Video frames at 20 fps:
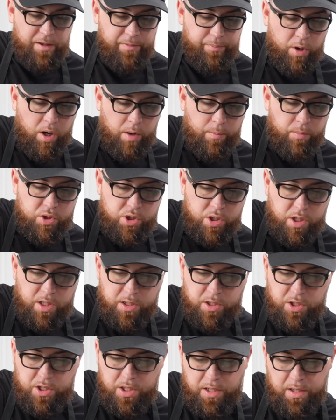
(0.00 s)

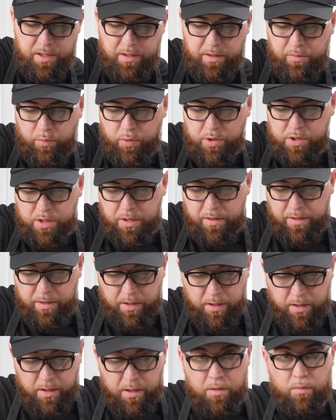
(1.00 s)
Parmesan cheese, which is
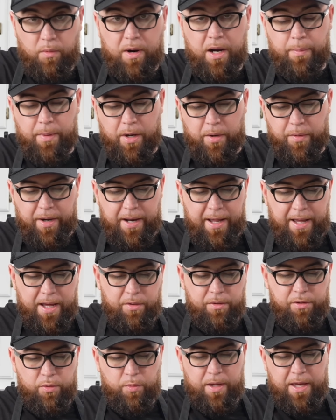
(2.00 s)
right about
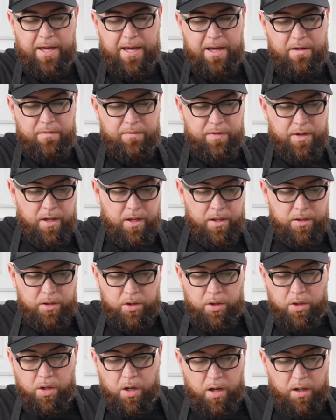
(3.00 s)
now. So we have
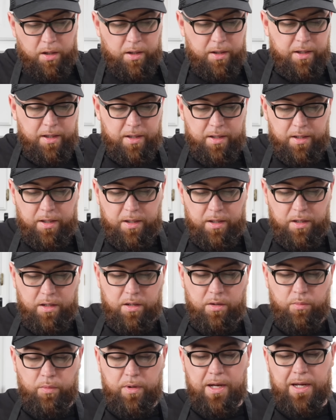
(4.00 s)
the garlic in
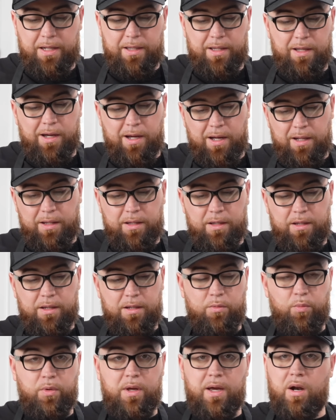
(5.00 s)
here, we got the
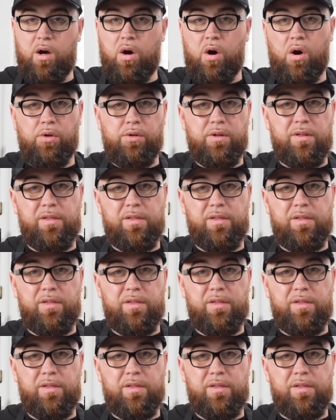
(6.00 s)
onion, we got all the